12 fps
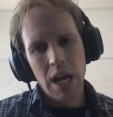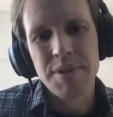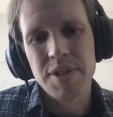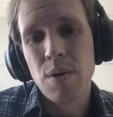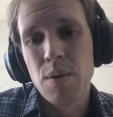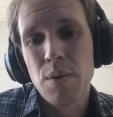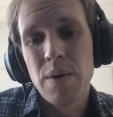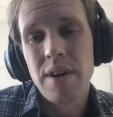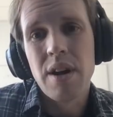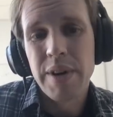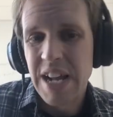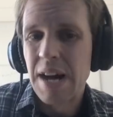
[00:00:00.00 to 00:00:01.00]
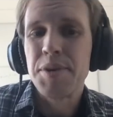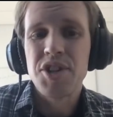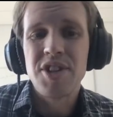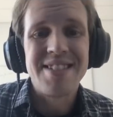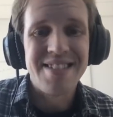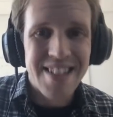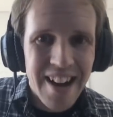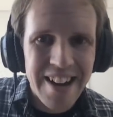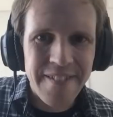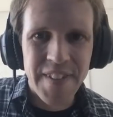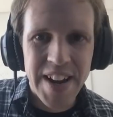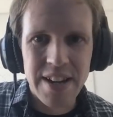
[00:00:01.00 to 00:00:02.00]
So recombination is not
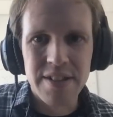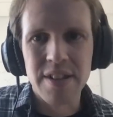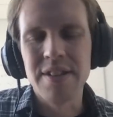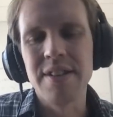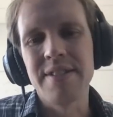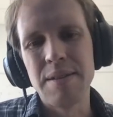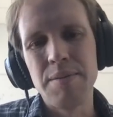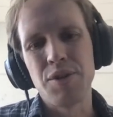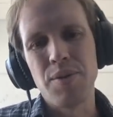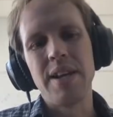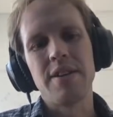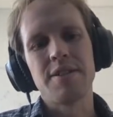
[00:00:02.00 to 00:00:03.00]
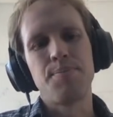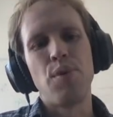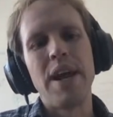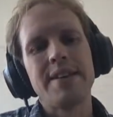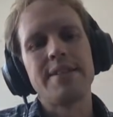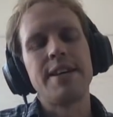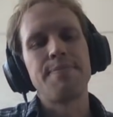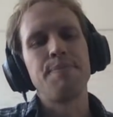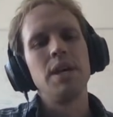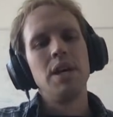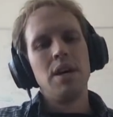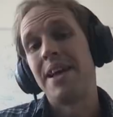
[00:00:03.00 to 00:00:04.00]
invariant under the symmetry and just breaks it.
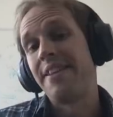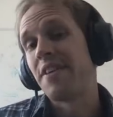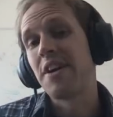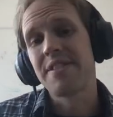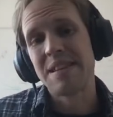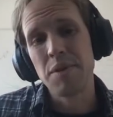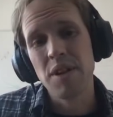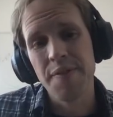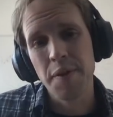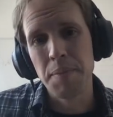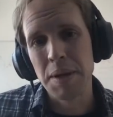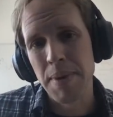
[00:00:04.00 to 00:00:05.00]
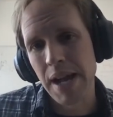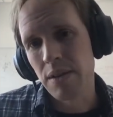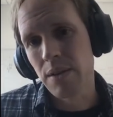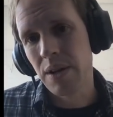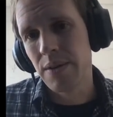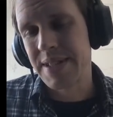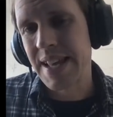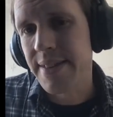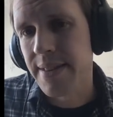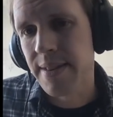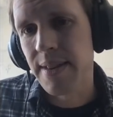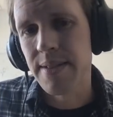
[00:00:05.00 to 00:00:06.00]
And very similar for Big Bang
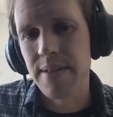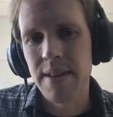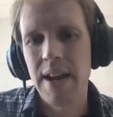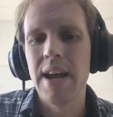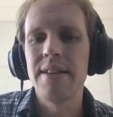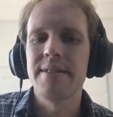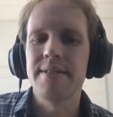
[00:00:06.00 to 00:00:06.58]
nucleosynthesis and the